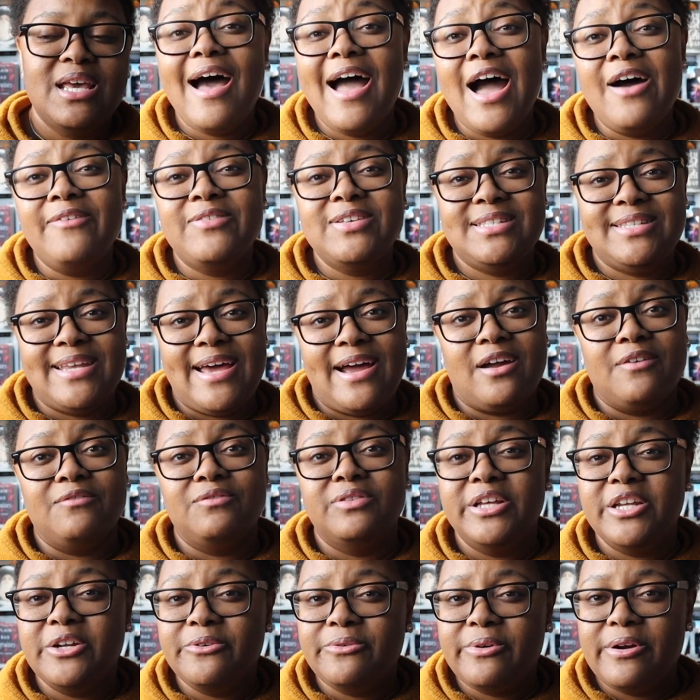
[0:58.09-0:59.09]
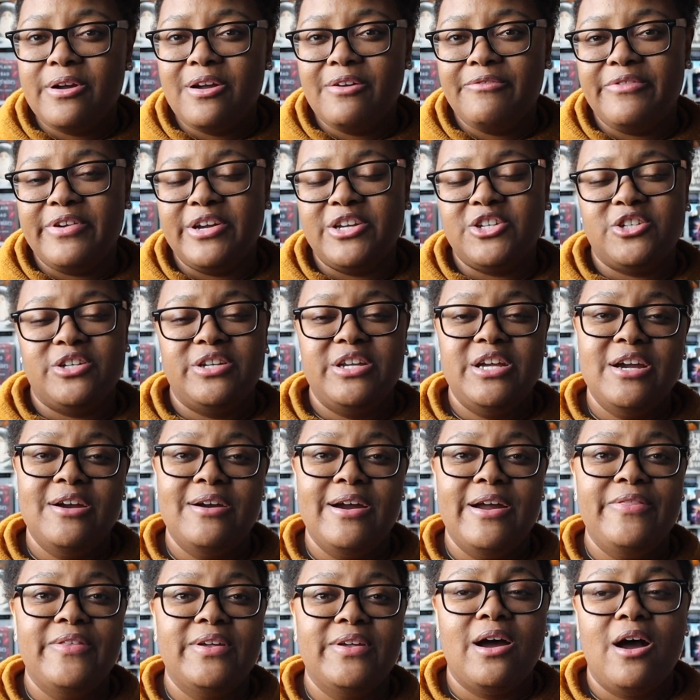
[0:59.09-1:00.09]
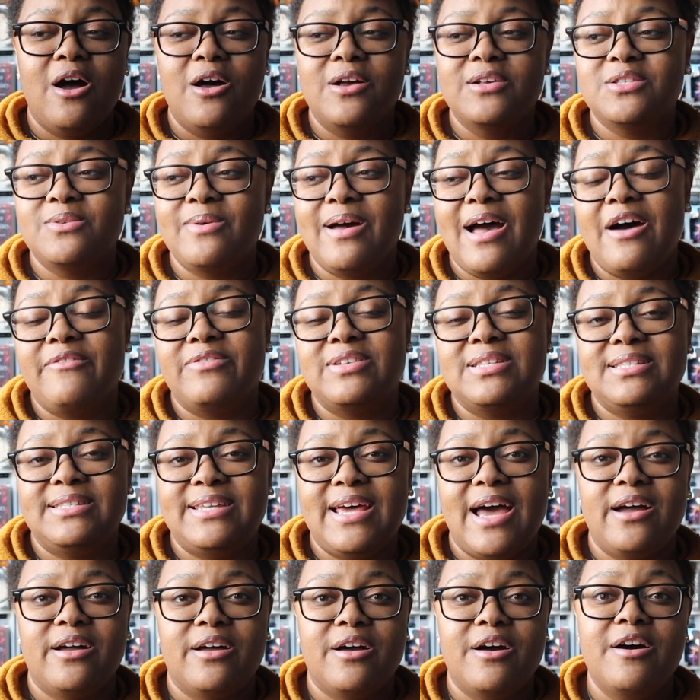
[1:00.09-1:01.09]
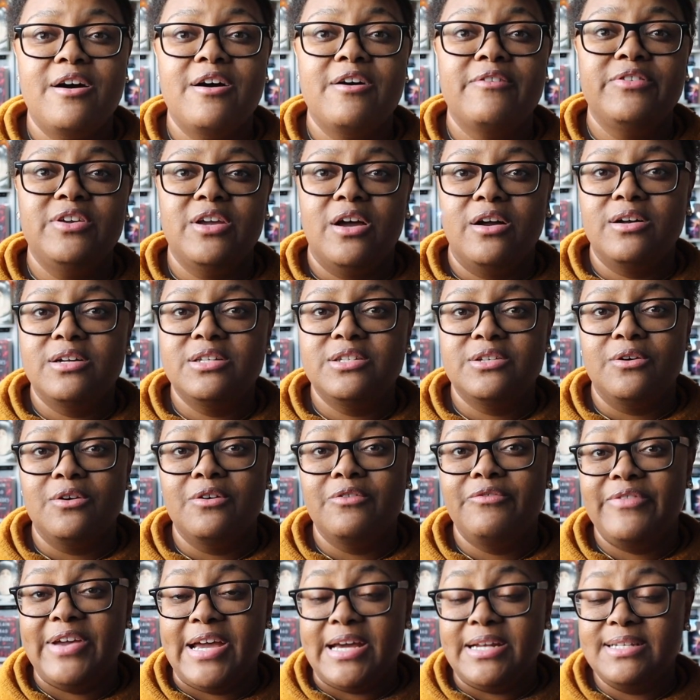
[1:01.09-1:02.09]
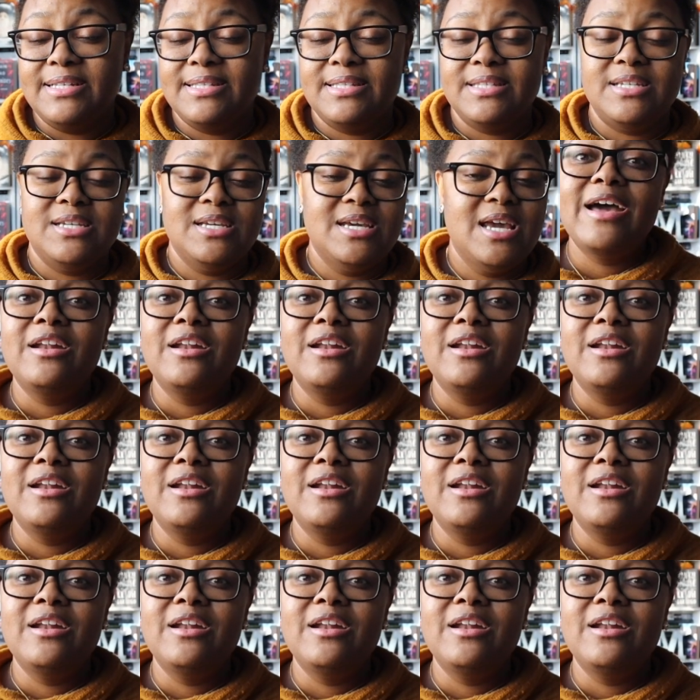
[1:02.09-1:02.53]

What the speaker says: I have a stack of literary fiction here, and also have a stack of young adult fantasy.